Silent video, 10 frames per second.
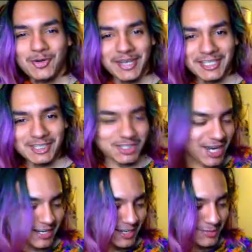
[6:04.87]
quick
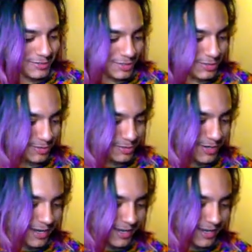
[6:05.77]
shout out to